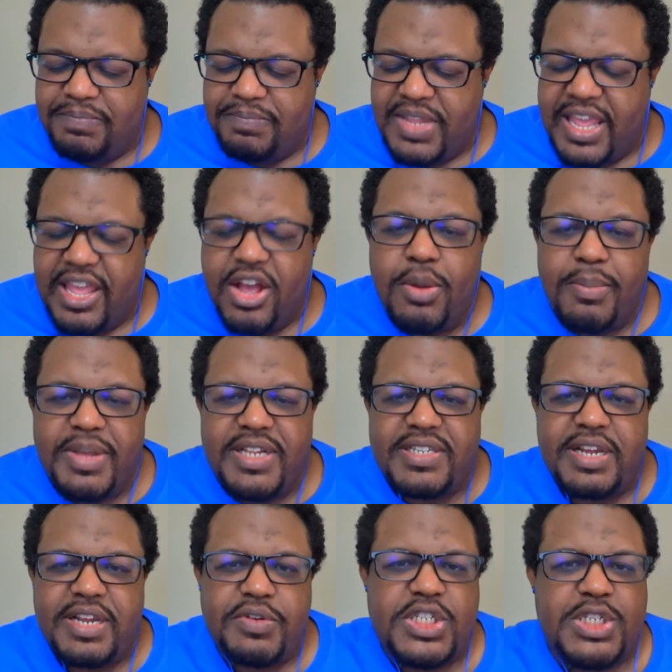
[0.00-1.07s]
helmets
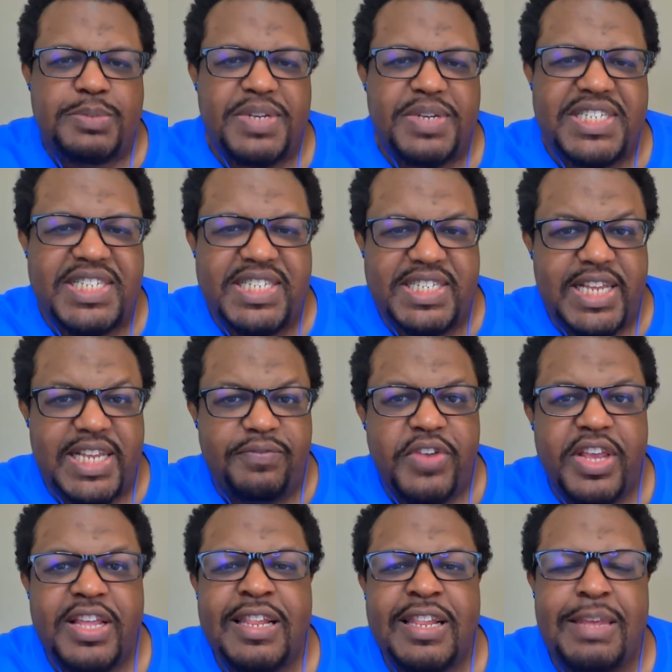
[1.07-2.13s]
that were
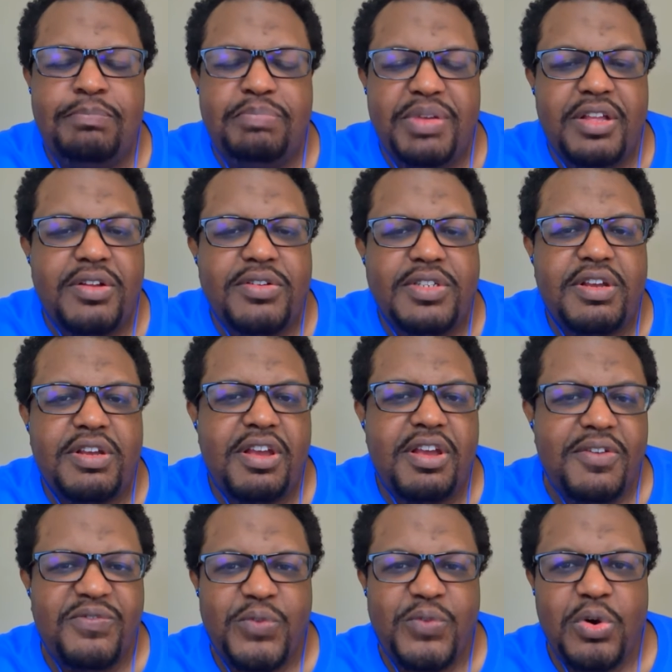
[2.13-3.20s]
specifically built
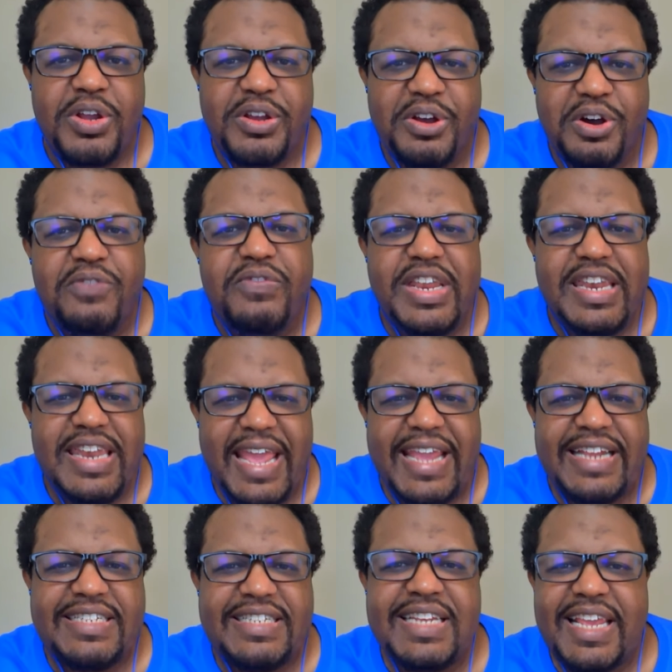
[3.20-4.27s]
for
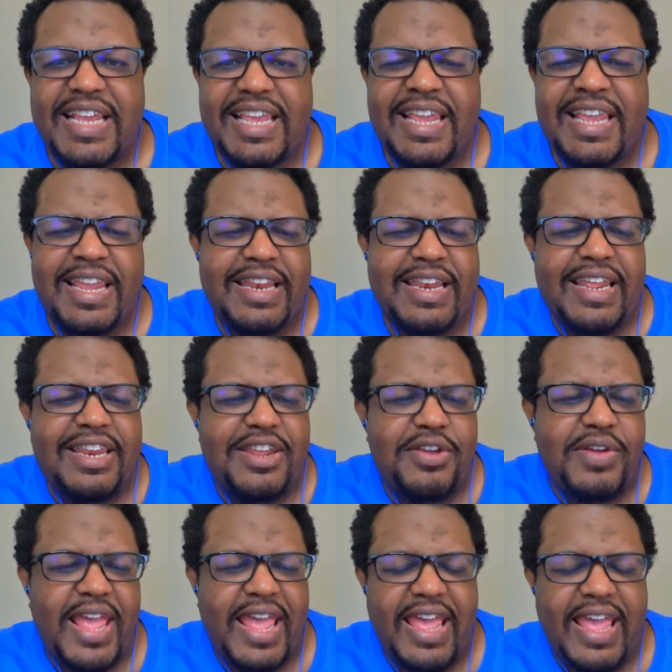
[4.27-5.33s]
COVID-19, and you
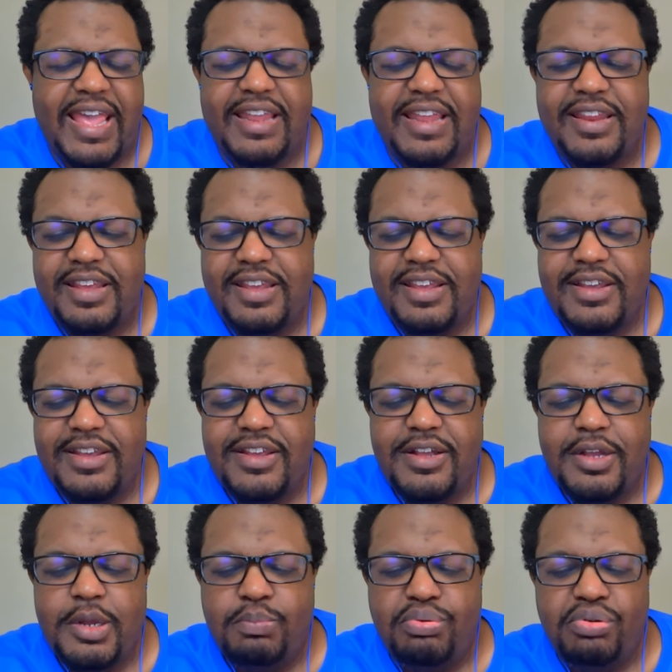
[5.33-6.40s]
had
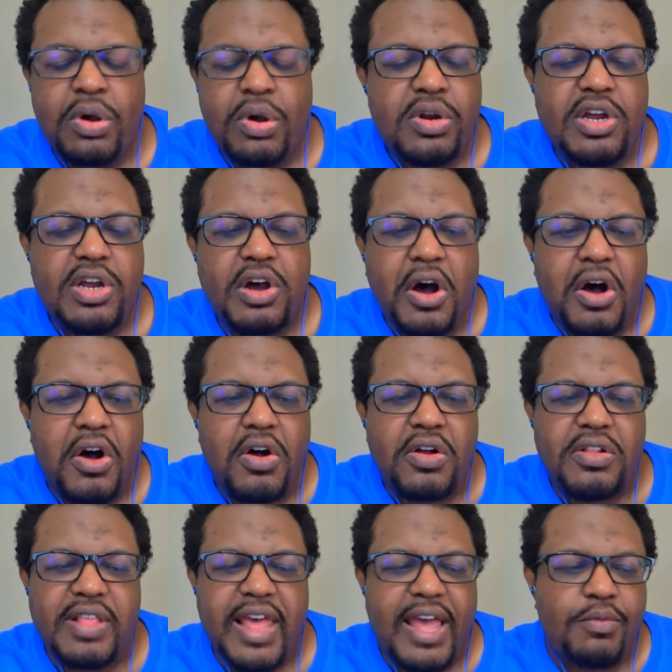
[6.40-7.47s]
protocol
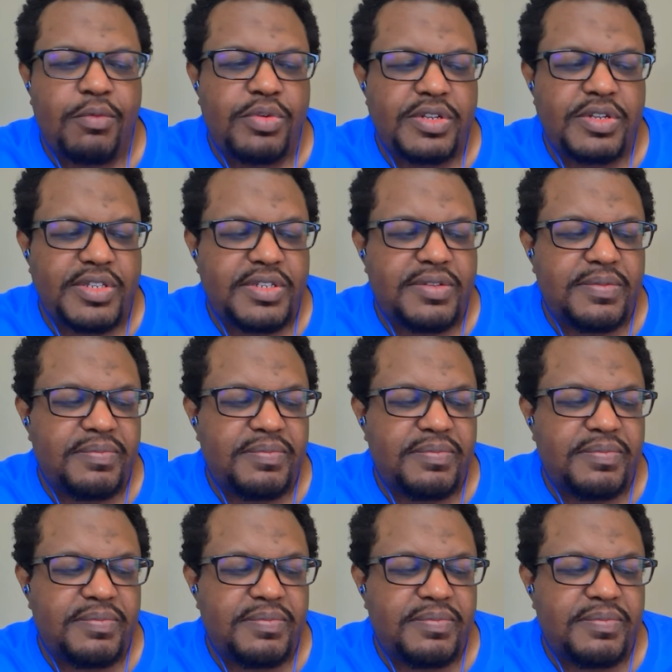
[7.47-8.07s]
that was